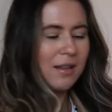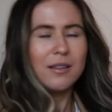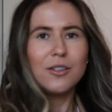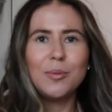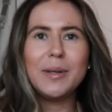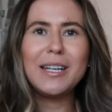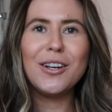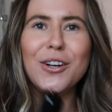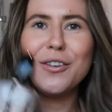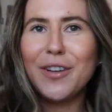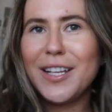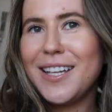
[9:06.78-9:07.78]
A little bit
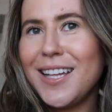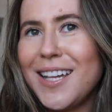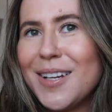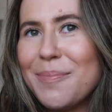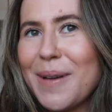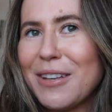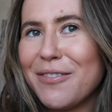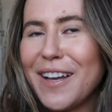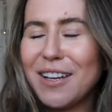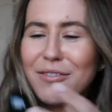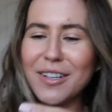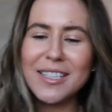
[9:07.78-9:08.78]
of my
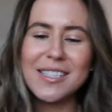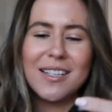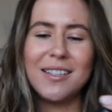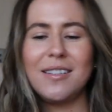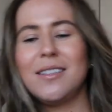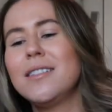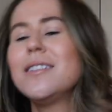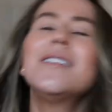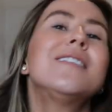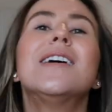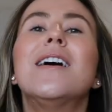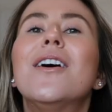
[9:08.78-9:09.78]
favorite.
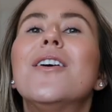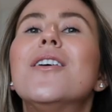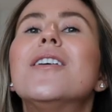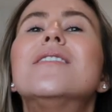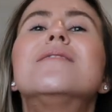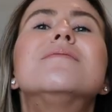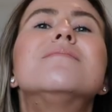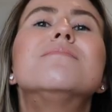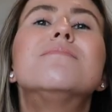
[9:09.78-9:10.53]
Oh,